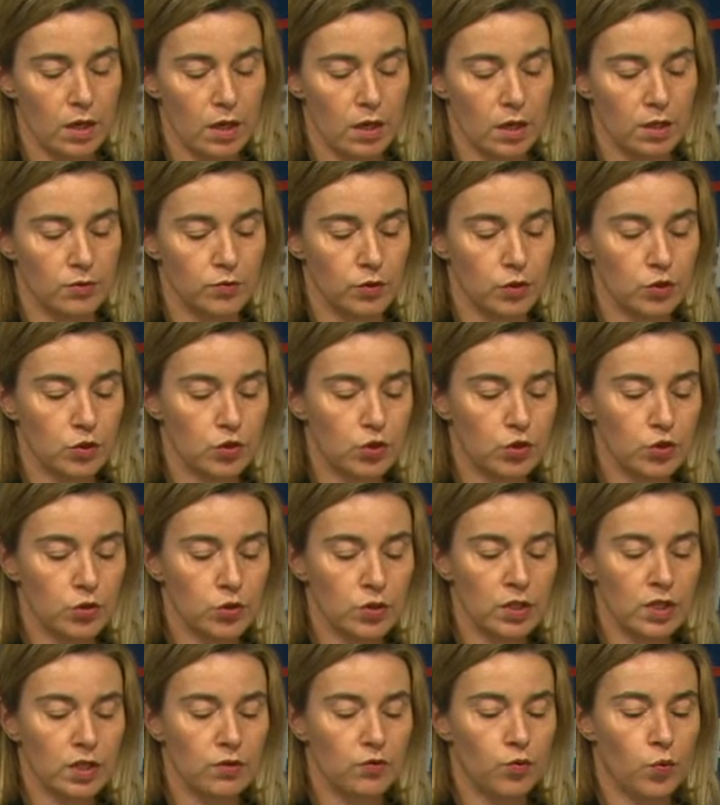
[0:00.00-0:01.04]
It would soon
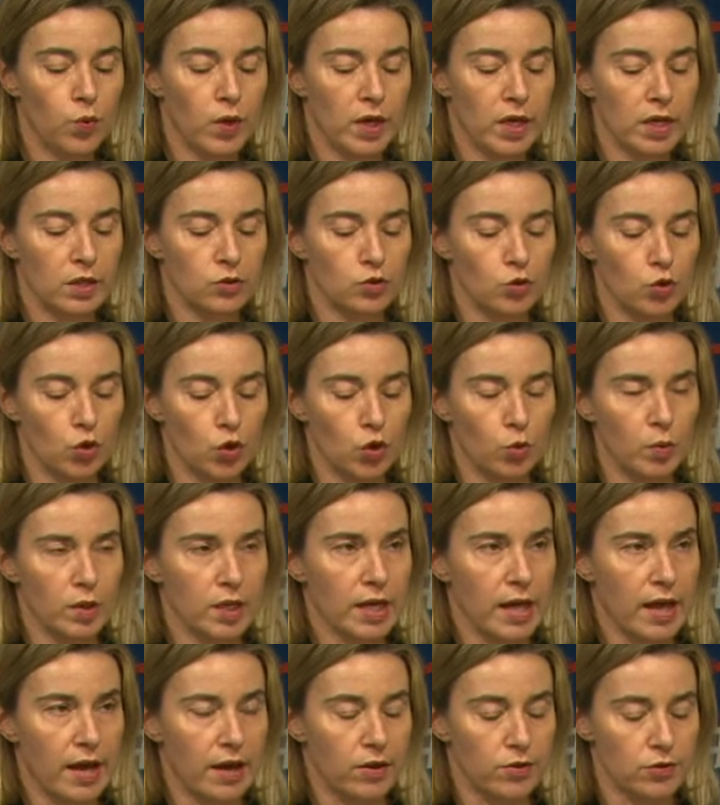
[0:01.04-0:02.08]
give way to global
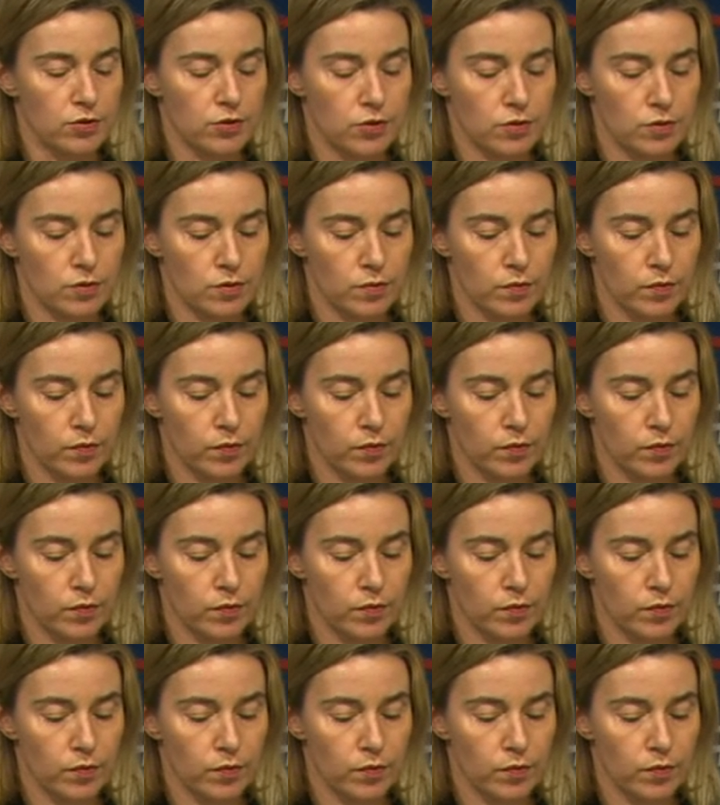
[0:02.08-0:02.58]
chaos.